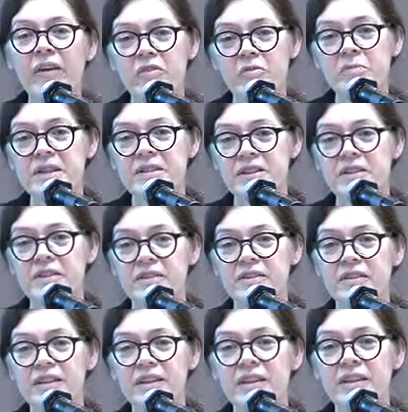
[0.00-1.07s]
why we meet
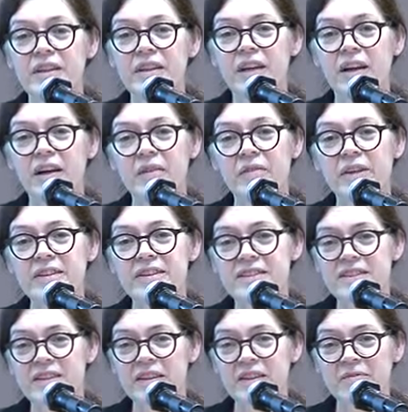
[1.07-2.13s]
here.
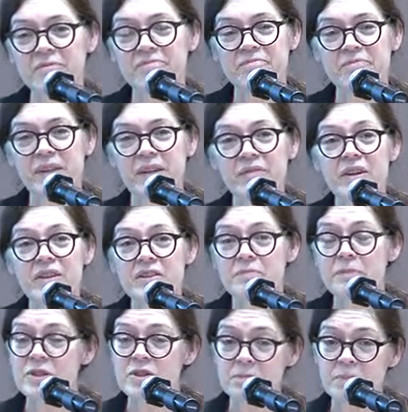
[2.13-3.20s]
It's a very
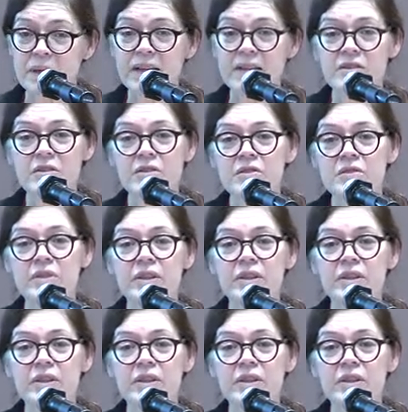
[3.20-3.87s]
special place